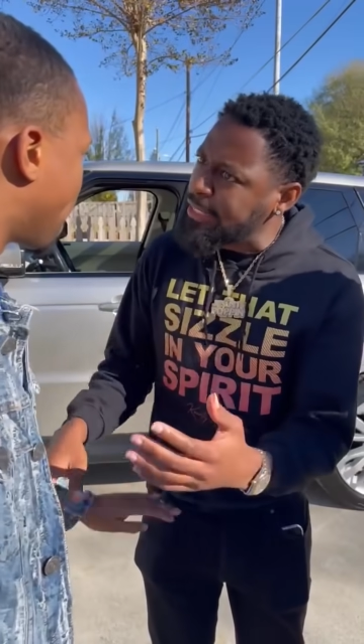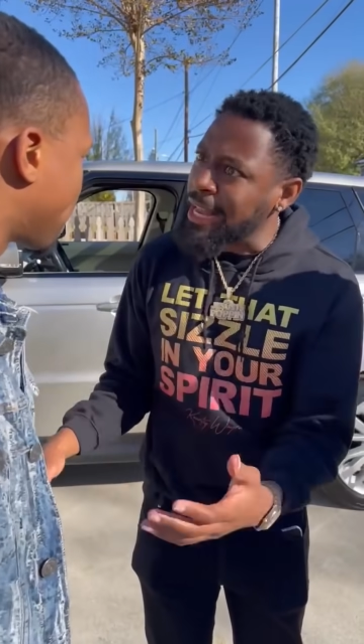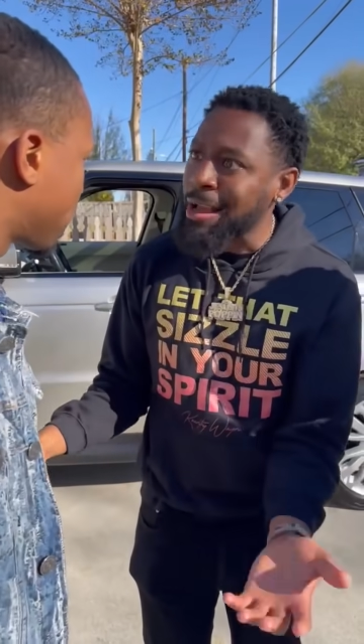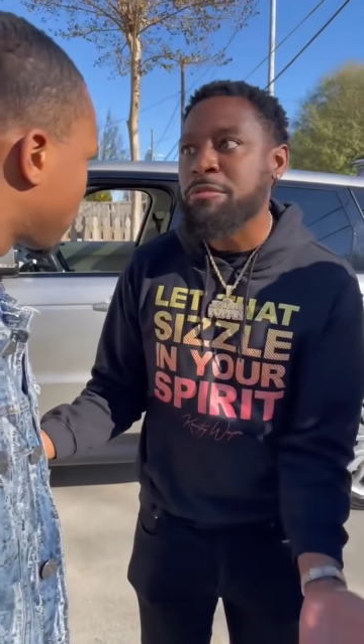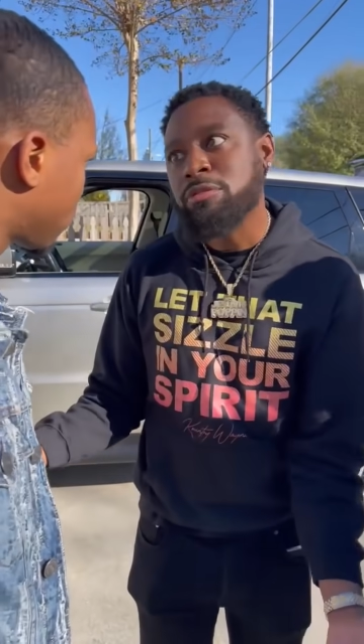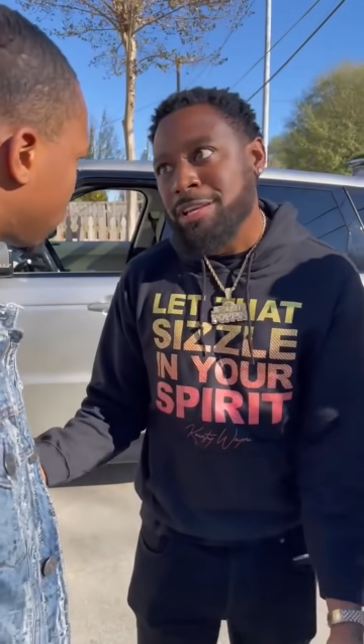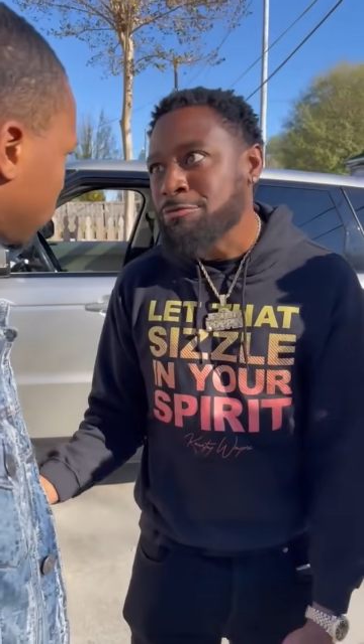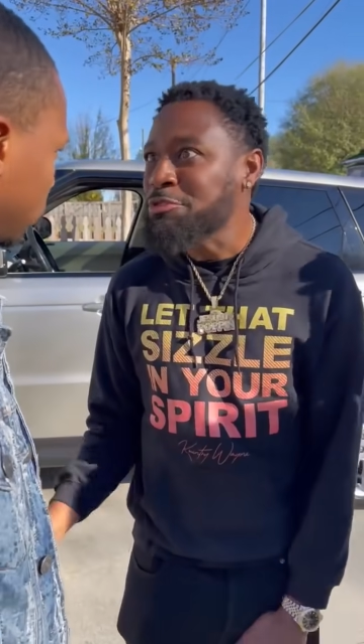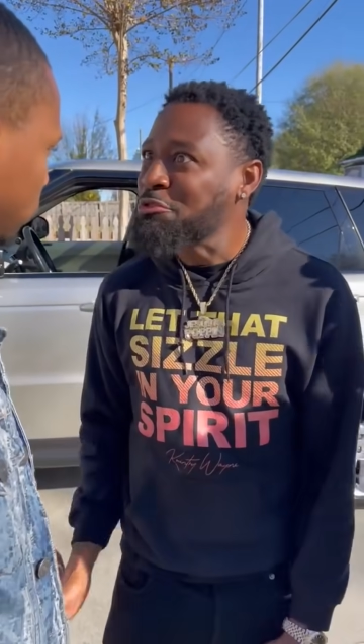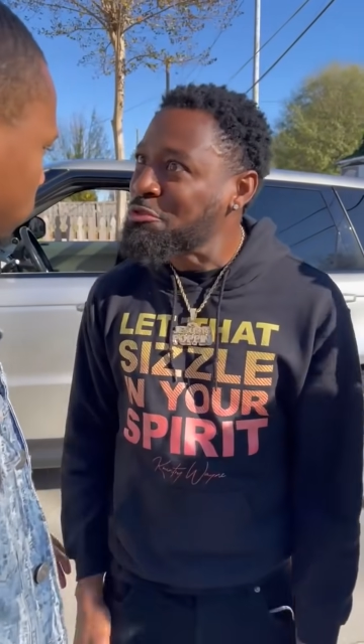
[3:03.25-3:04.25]
time? You say you
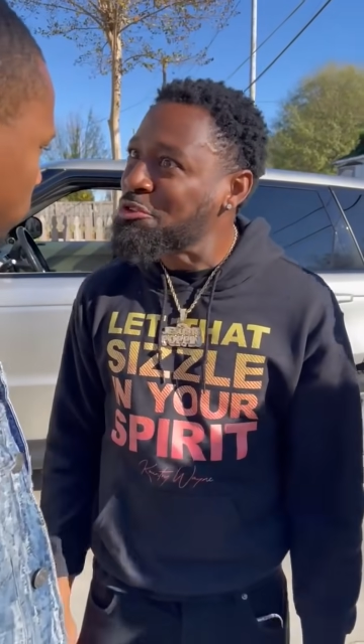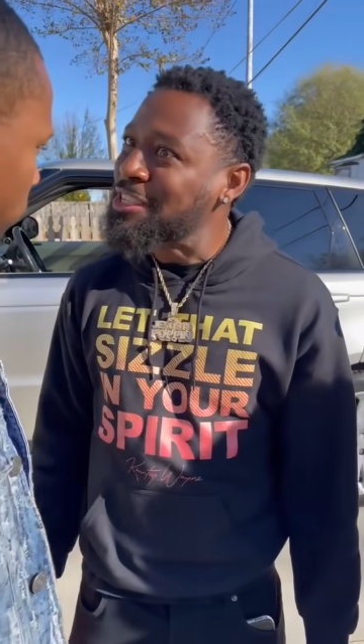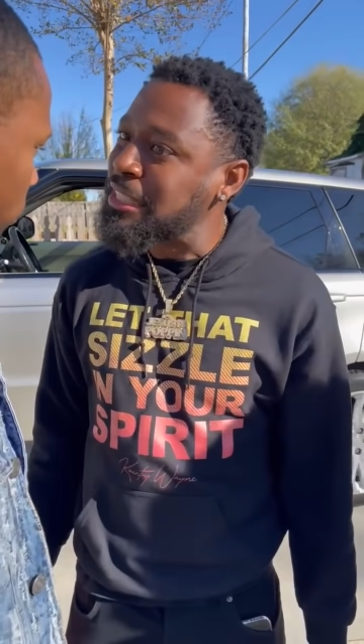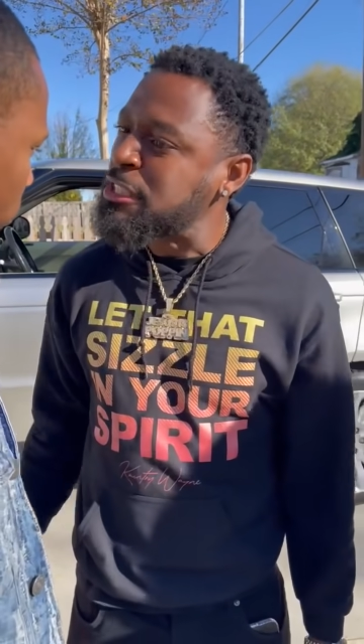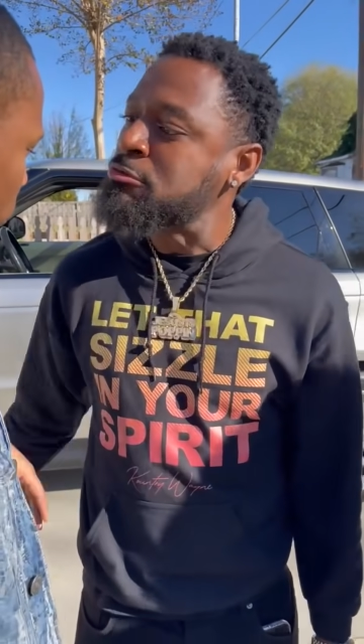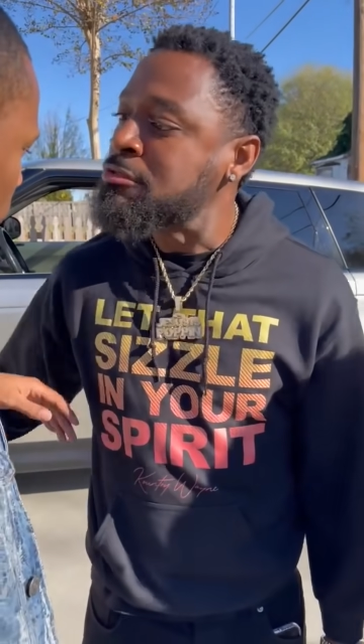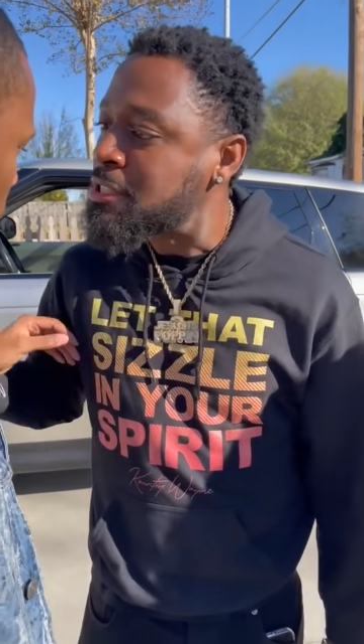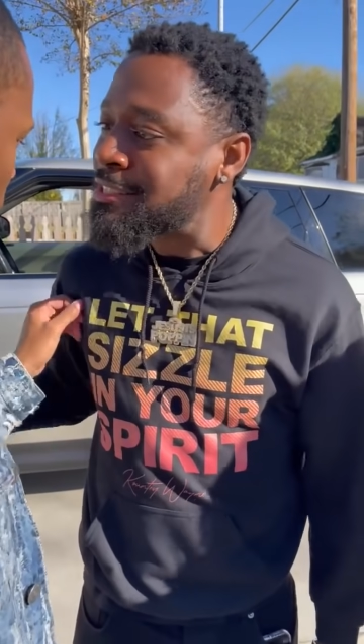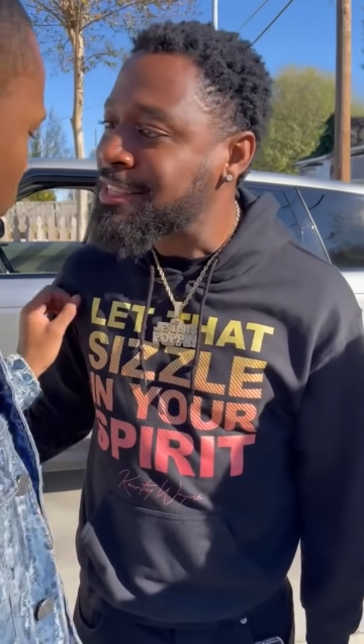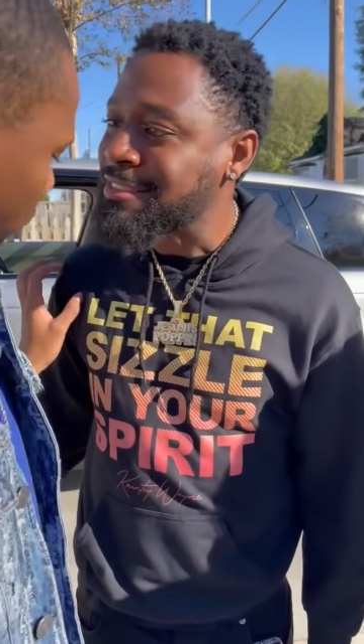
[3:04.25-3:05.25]
want to cool? You got your
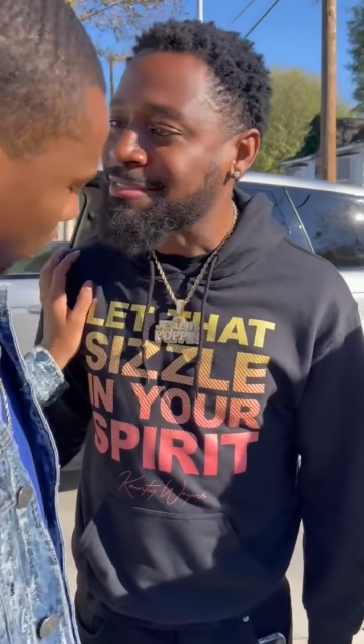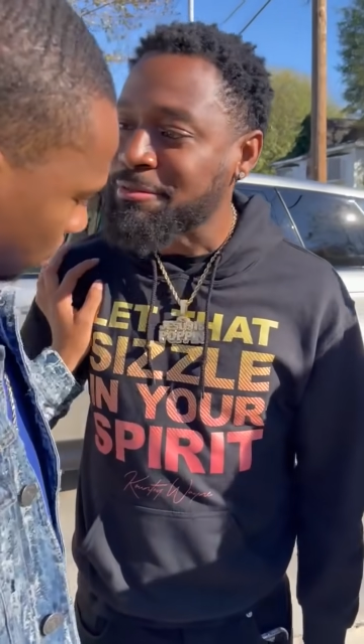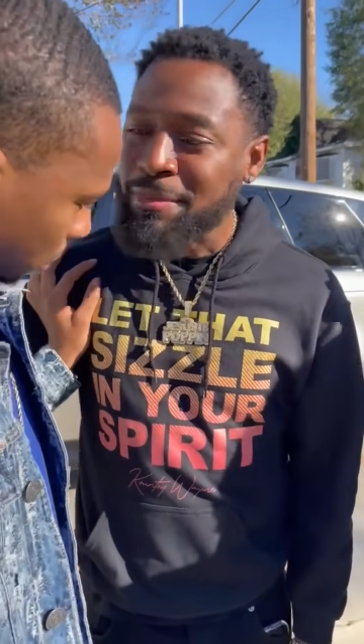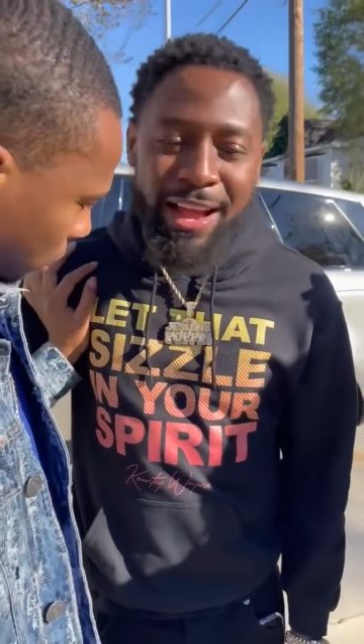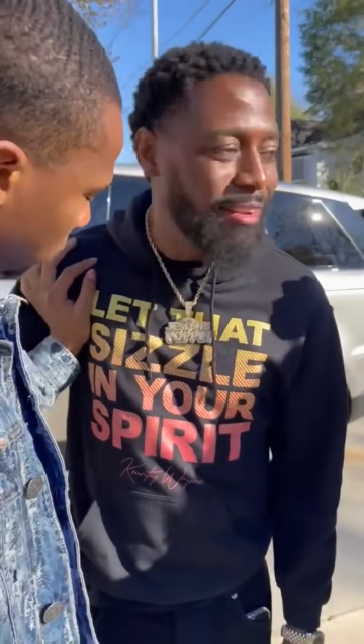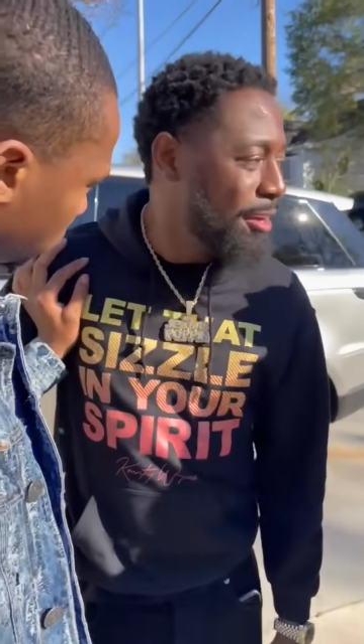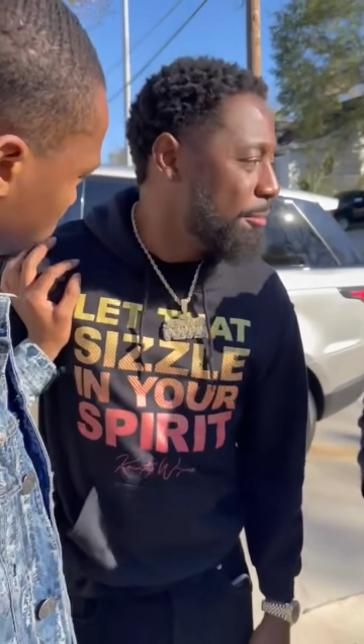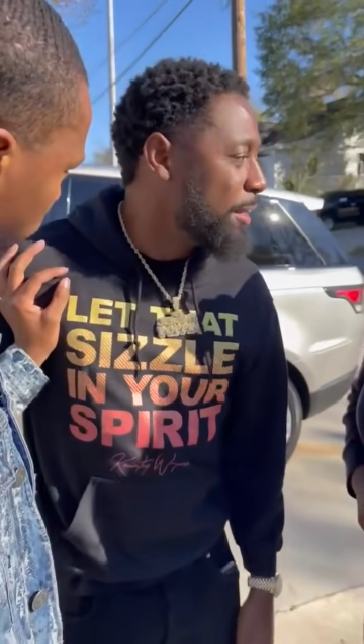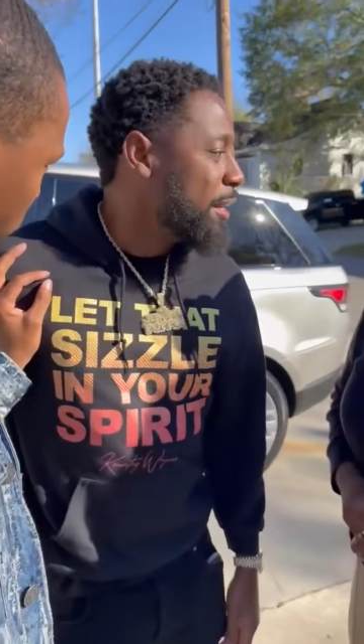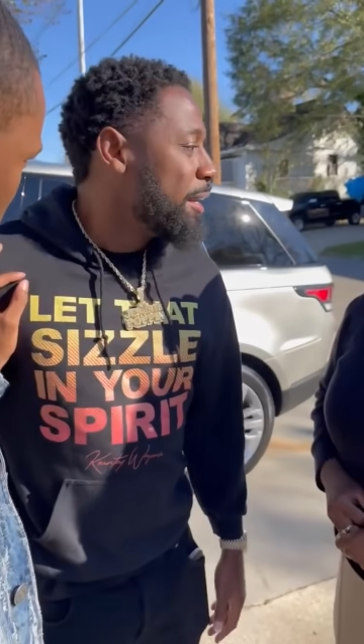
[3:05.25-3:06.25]
wine, huh? Tighten
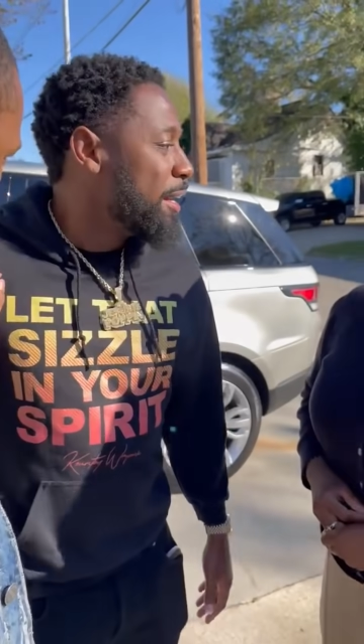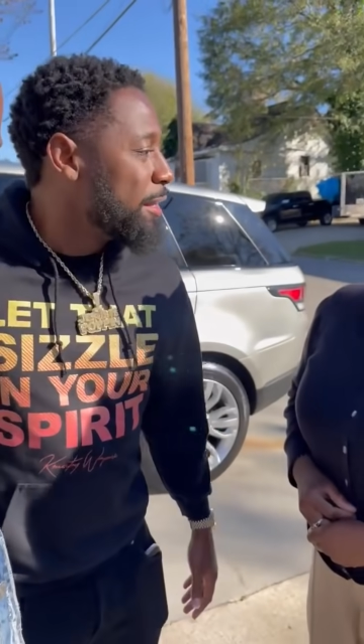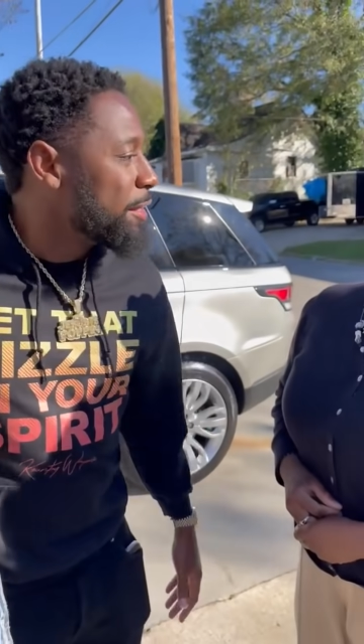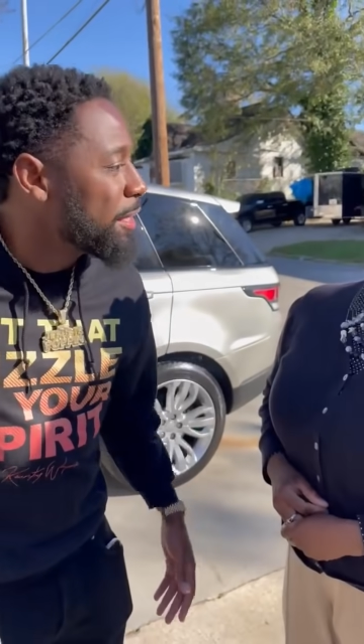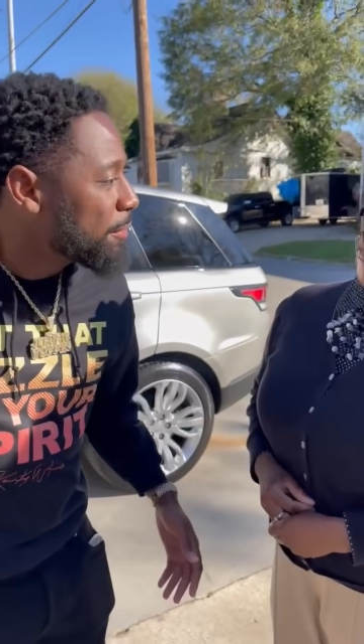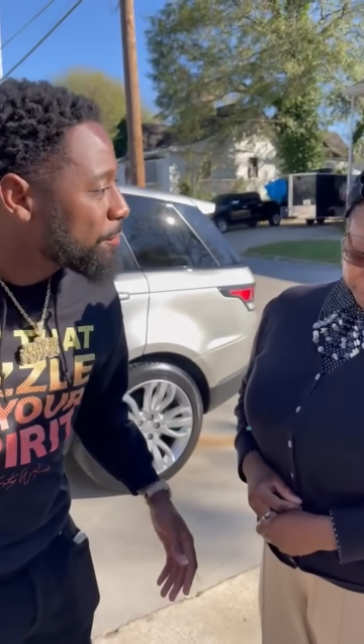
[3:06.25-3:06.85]
up. Bro, we,